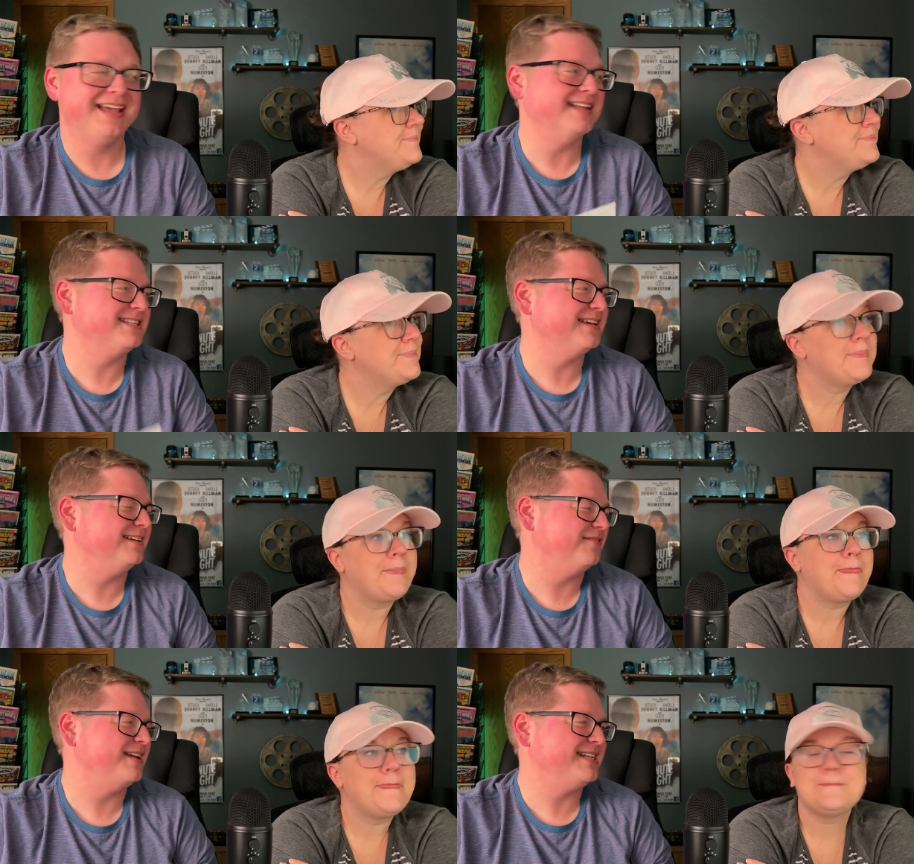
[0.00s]
Speaker 1: It's
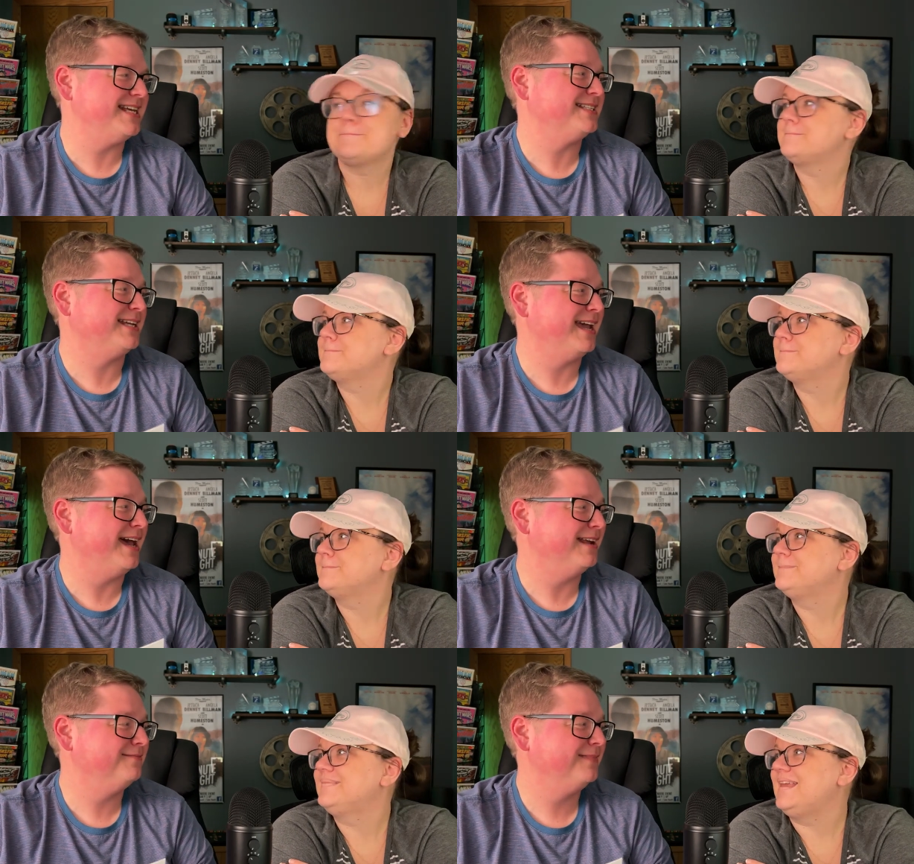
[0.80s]
a fantastic
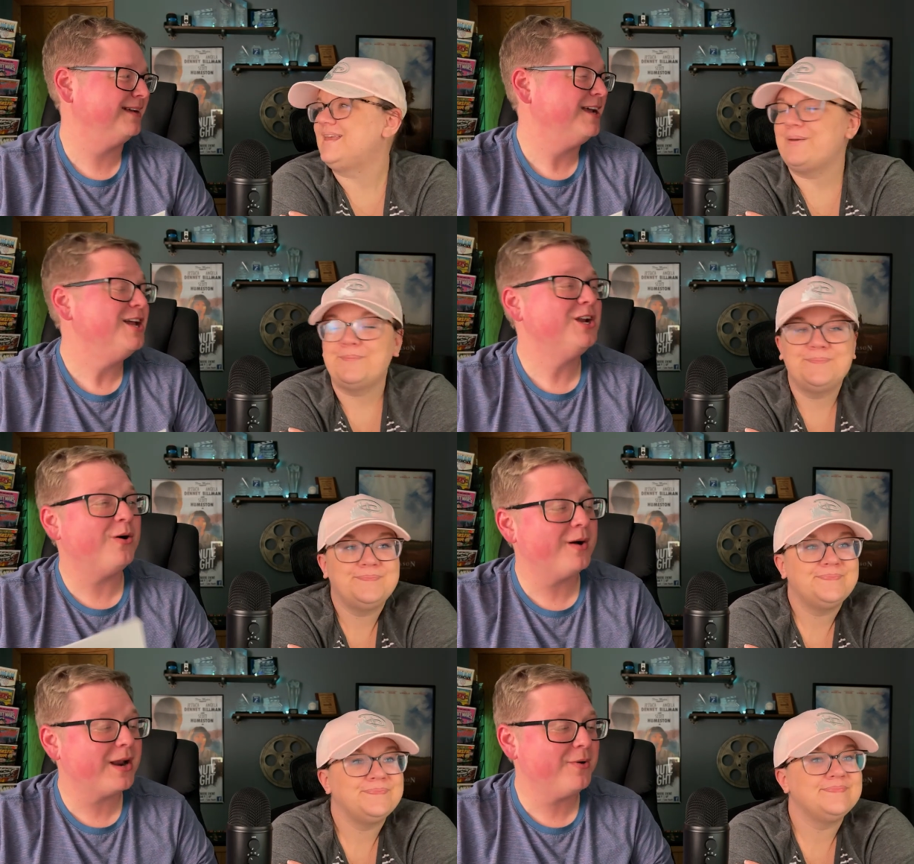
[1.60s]
hat. Thank you.
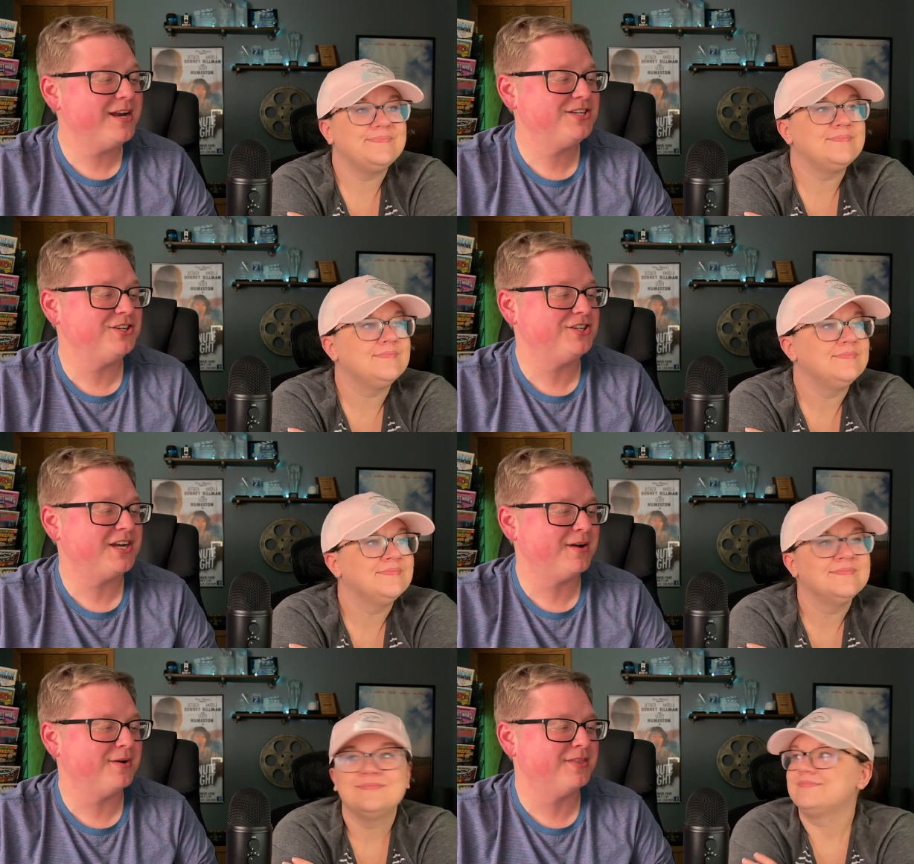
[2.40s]
No, what I wanted you to
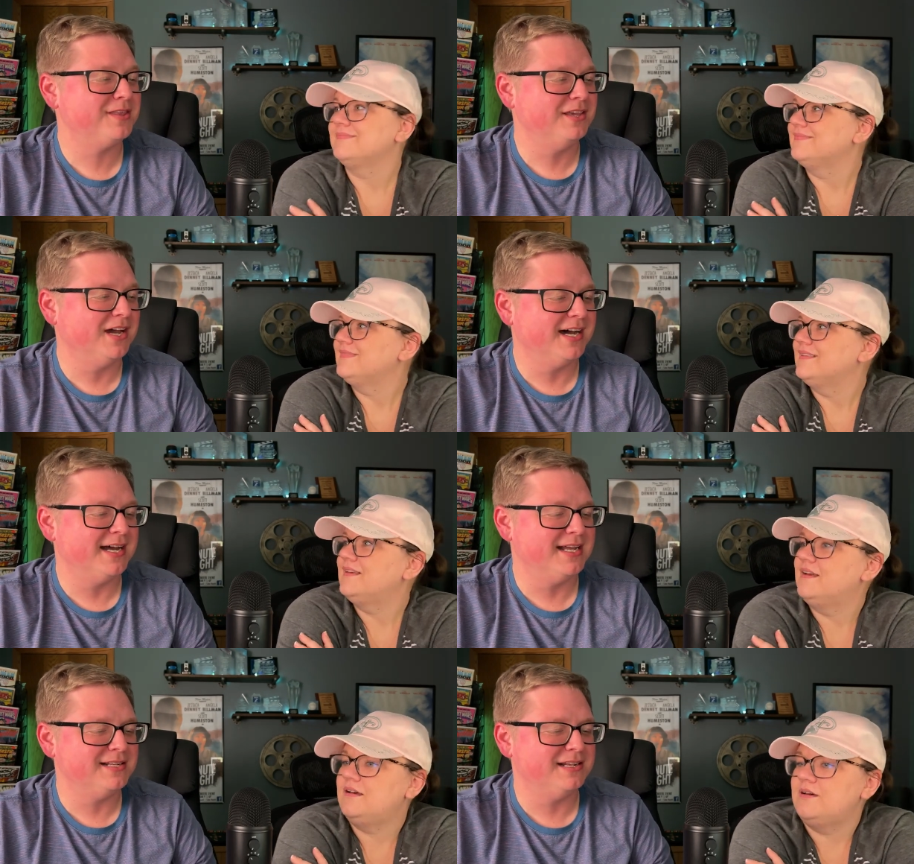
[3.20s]
share with,
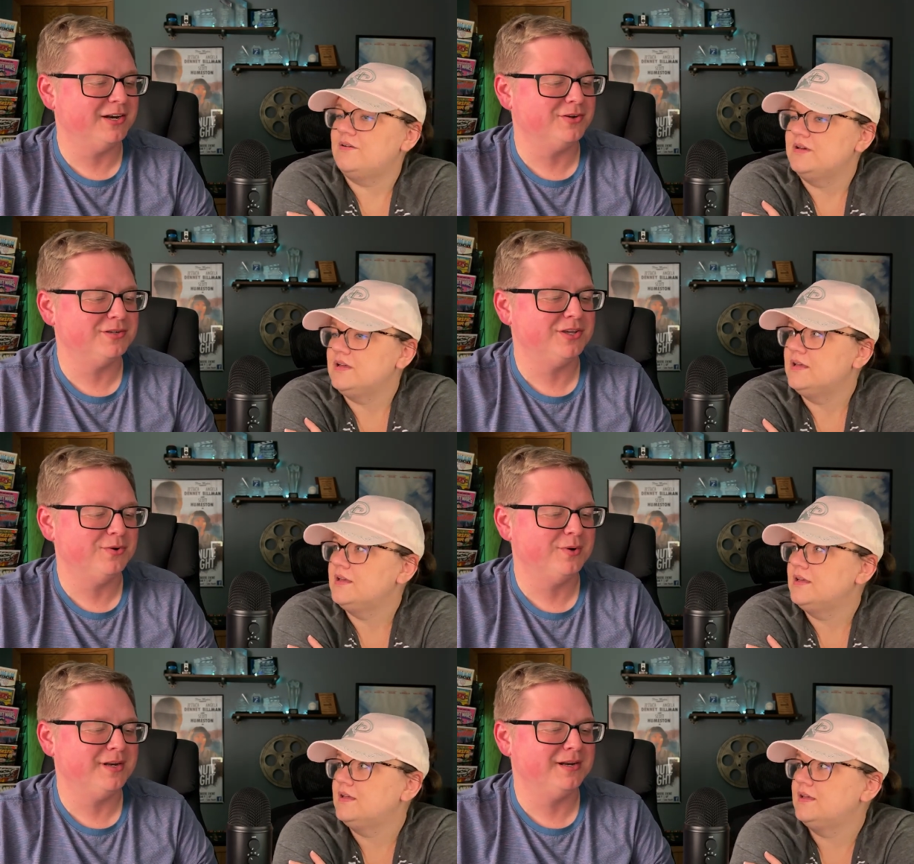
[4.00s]
uh, oh. you know,
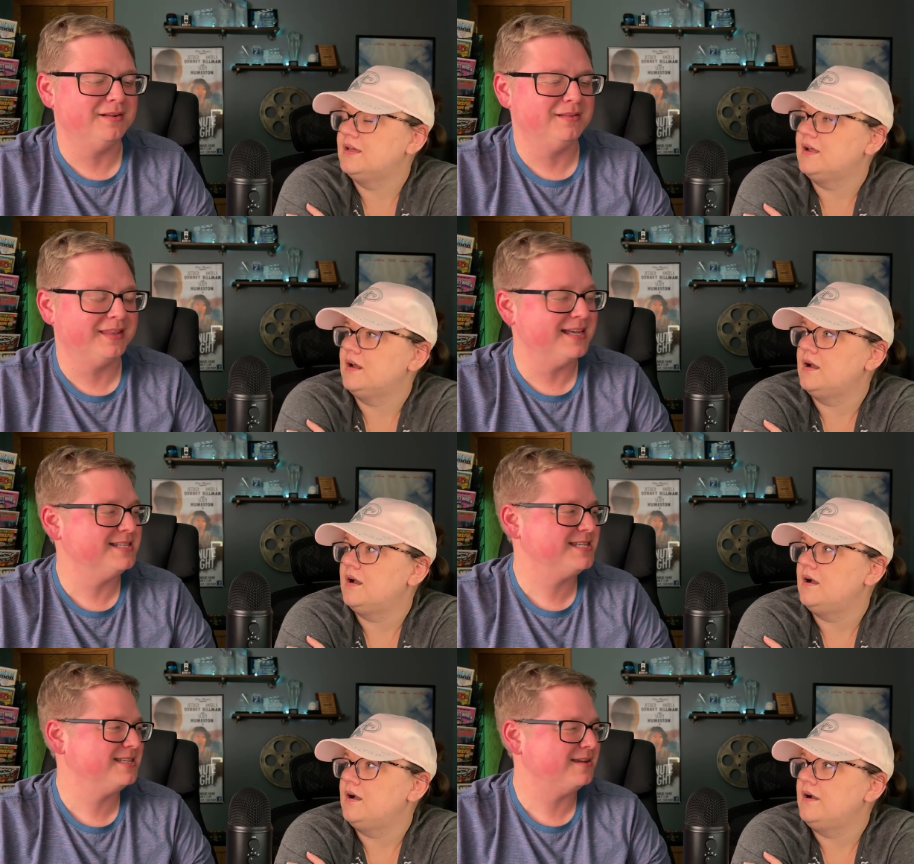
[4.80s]
you and
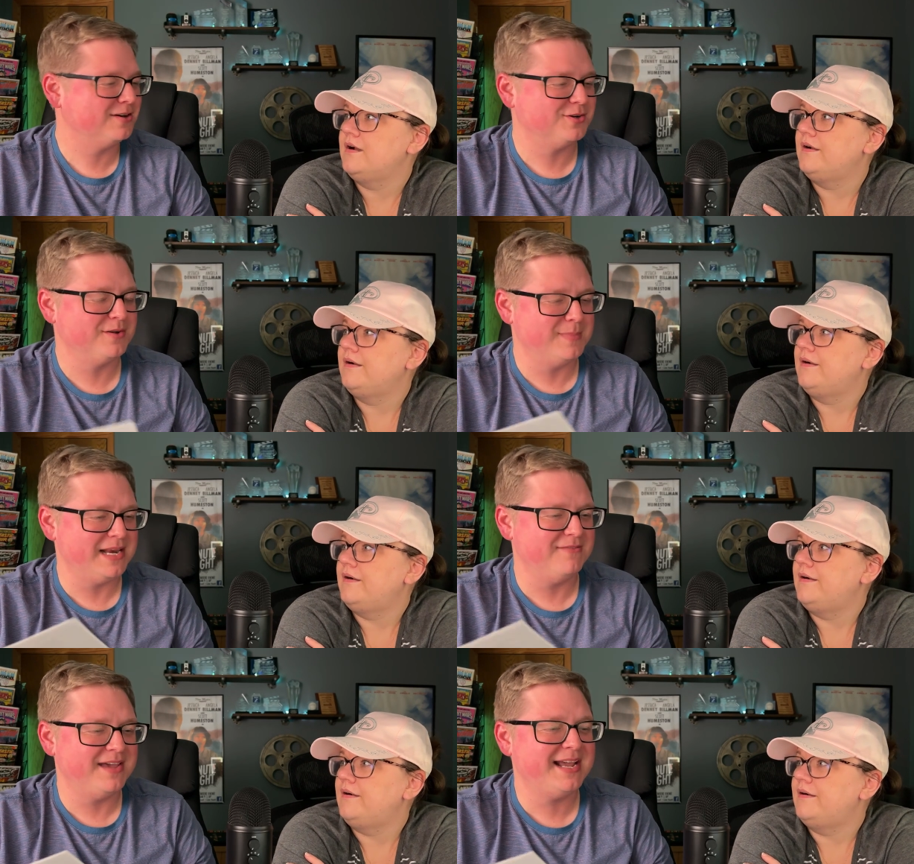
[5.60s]
Liz are doing
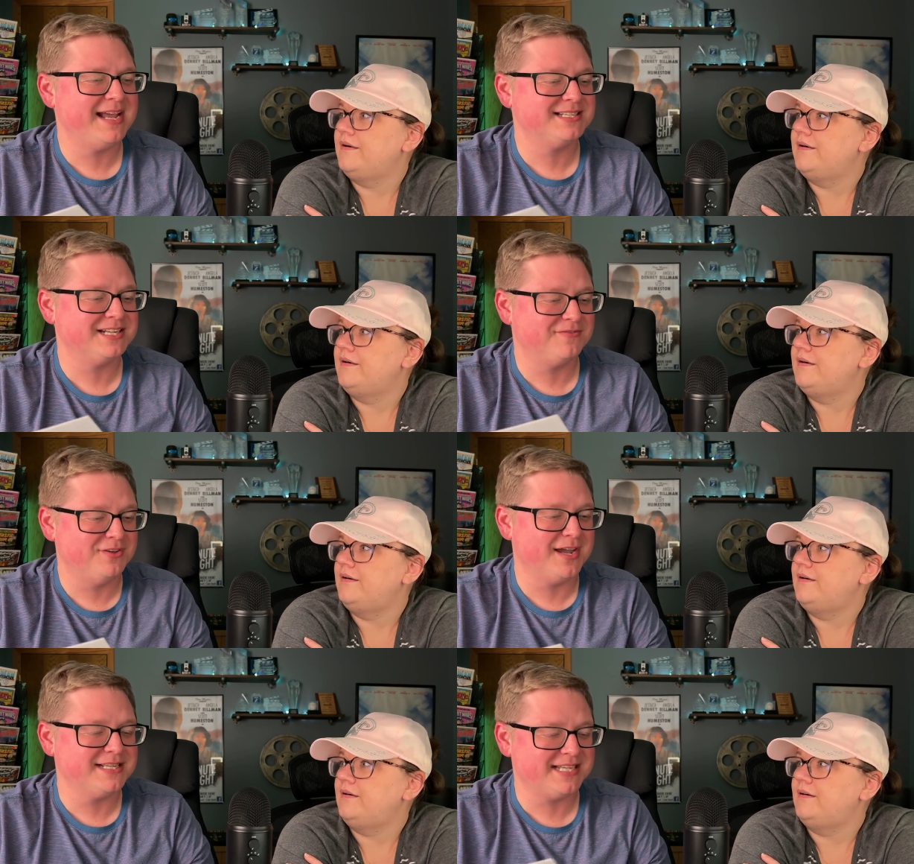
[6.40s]
Minnie Vacay stuff.
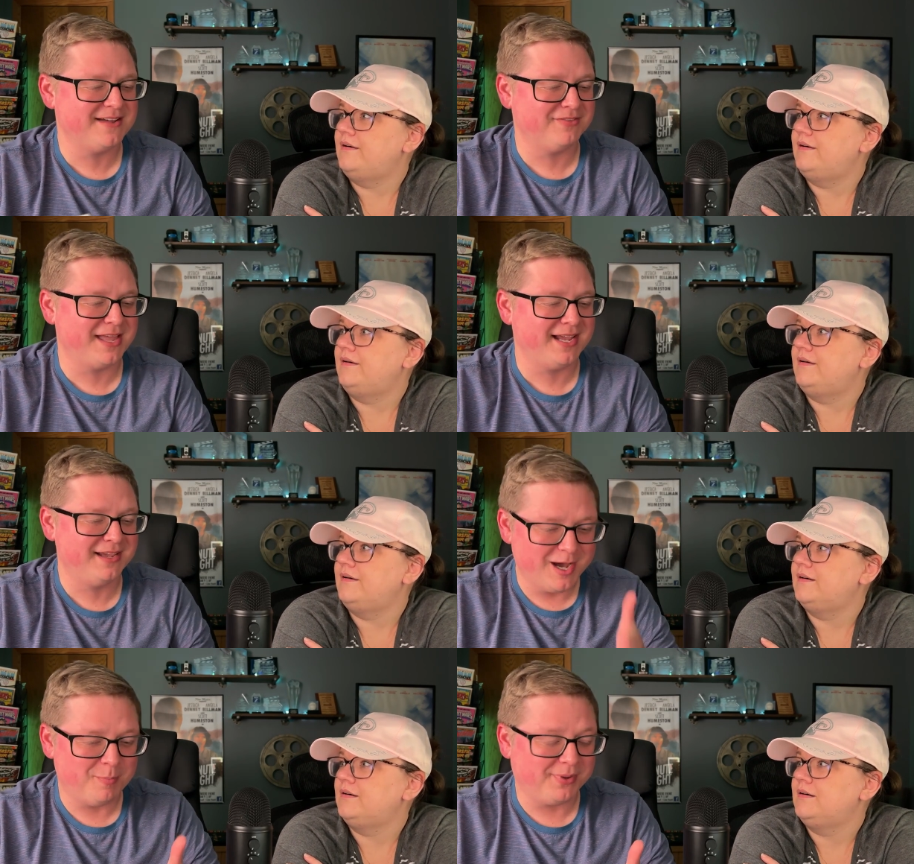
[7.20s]
You guys have
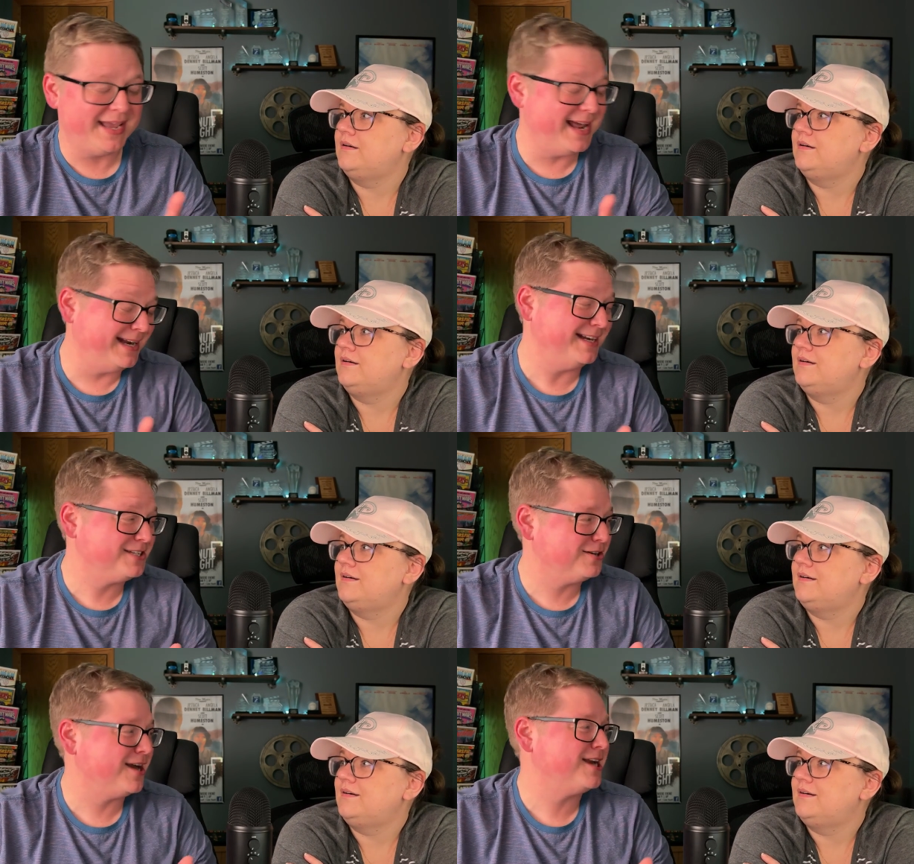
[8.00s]
like a plan and a
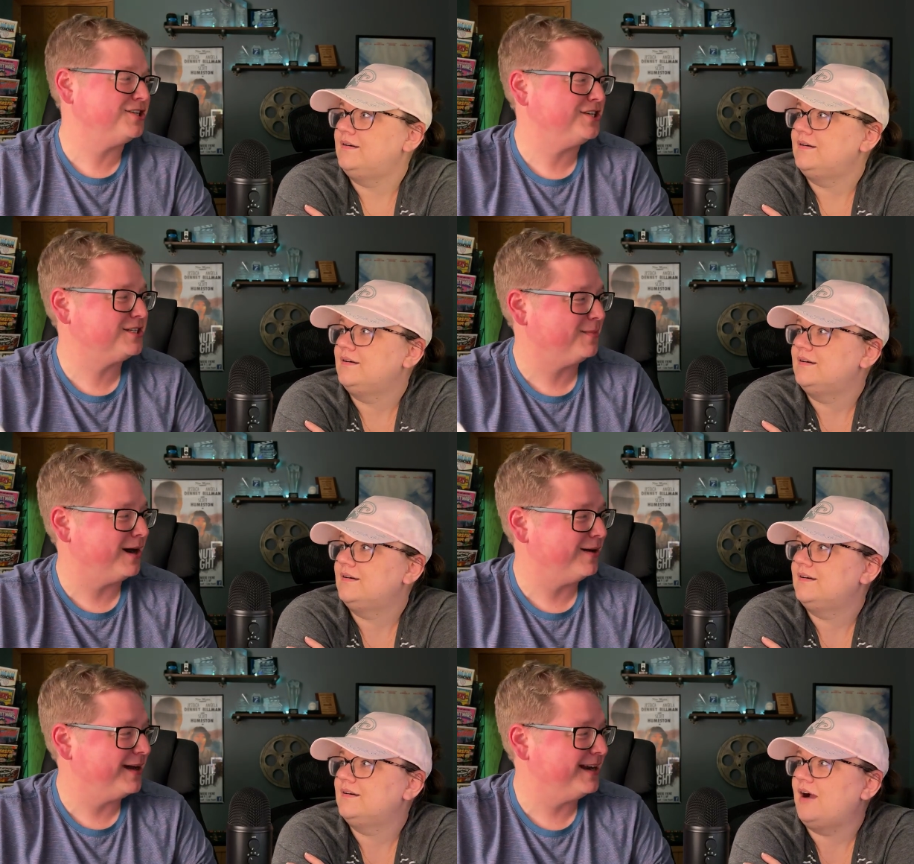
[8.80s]
strategy
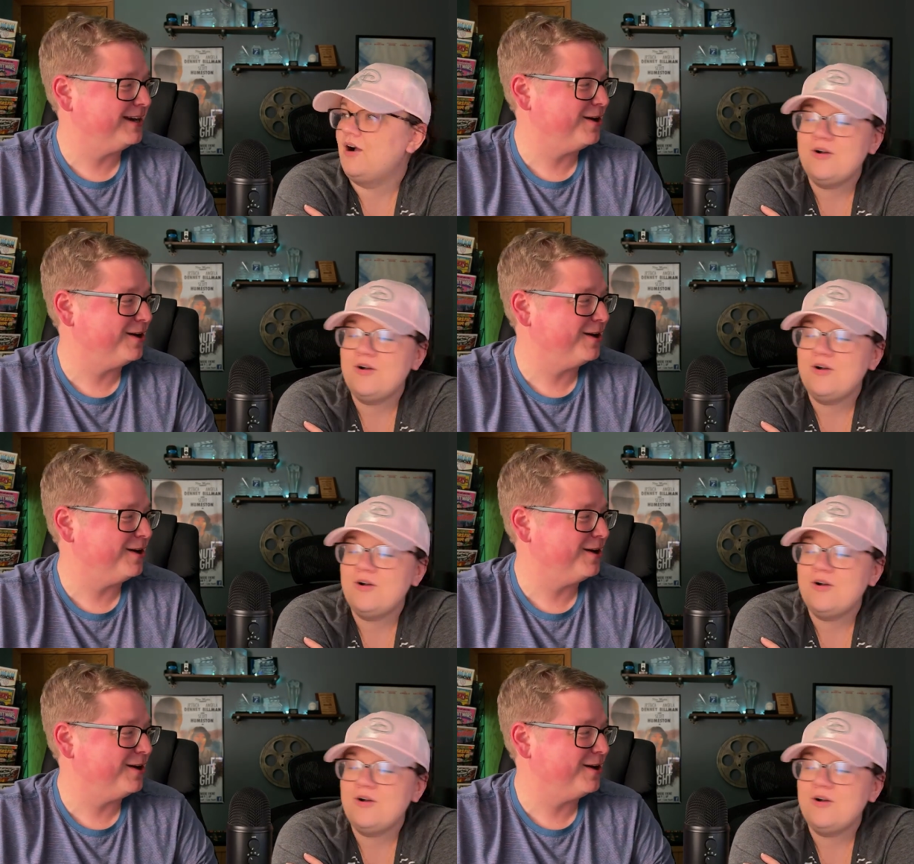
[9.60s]
tomorrow. I didn't